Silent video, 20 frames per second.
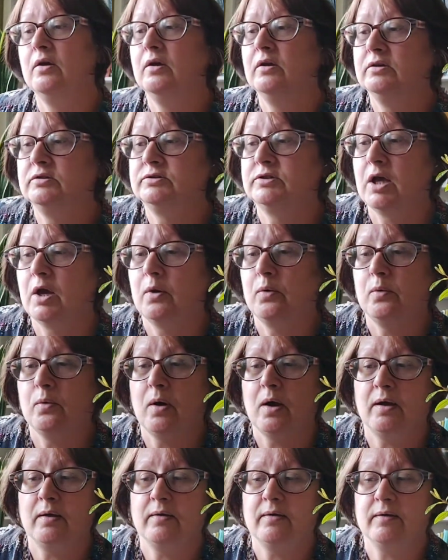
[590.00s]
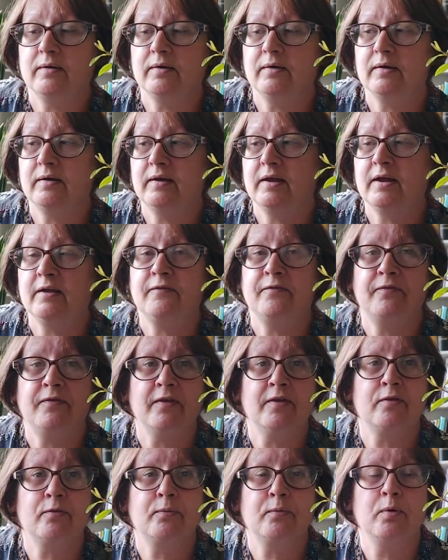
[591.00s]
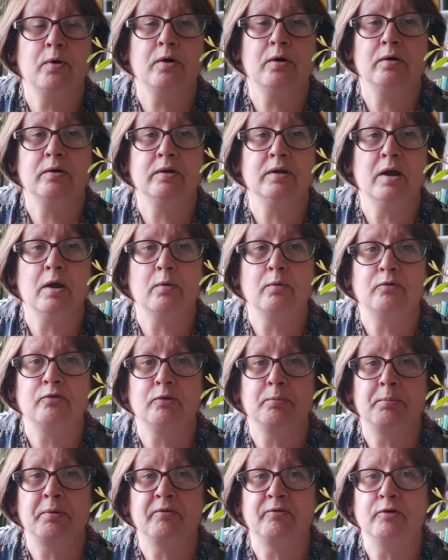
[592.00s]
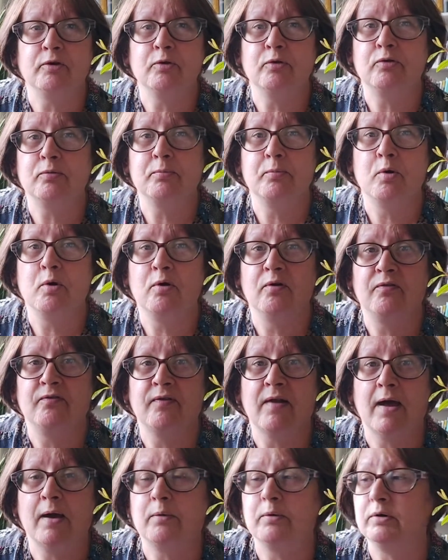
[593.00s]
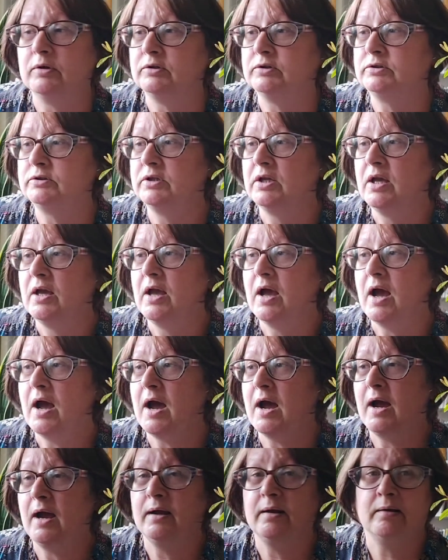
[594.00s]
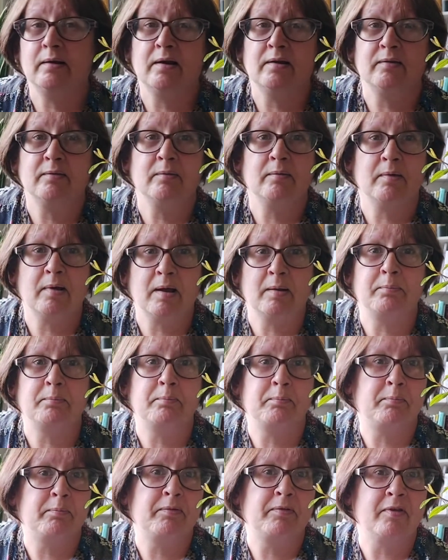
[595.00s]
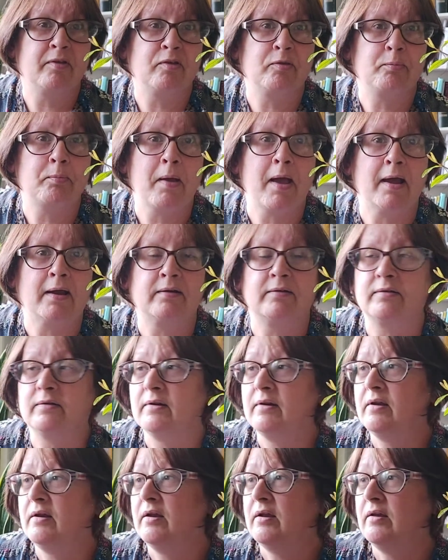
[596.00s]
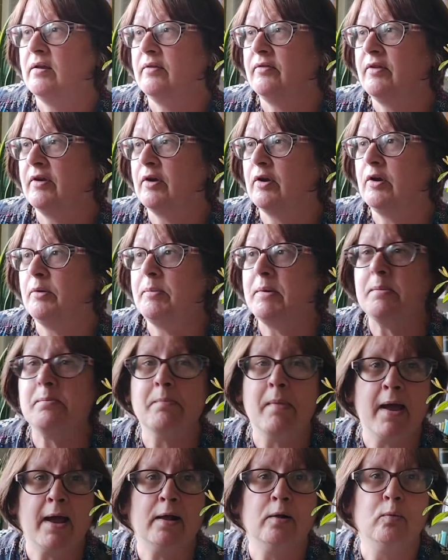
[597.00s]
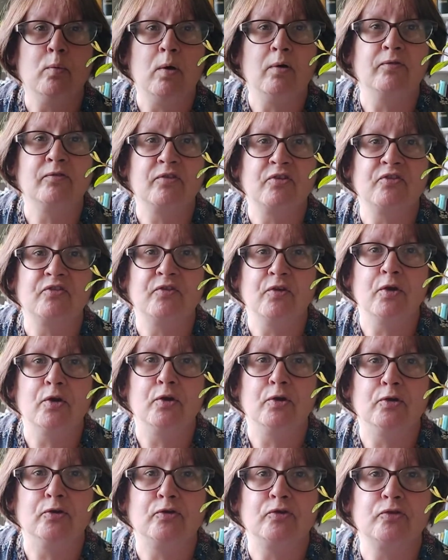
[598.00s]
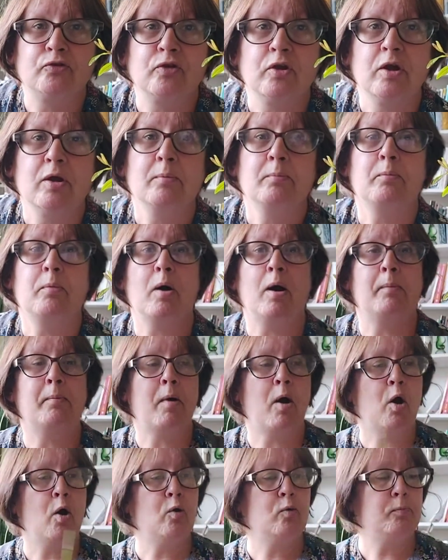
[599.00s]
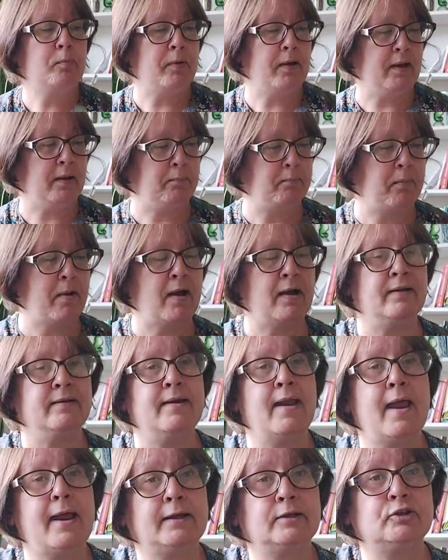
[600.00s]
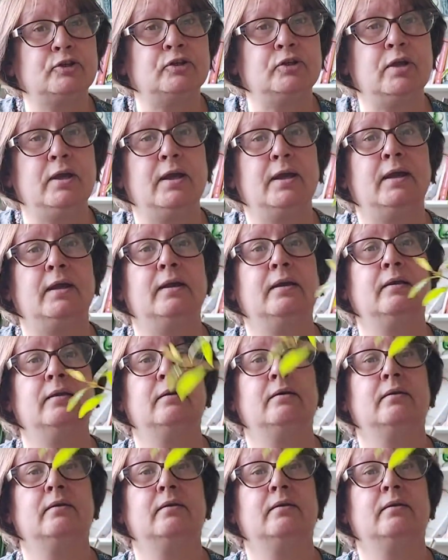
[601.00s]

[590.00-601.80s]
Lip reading: So if this were, you know, to produce more flowers, I suspect they're going to be male ones first. But I'm hoping by next year,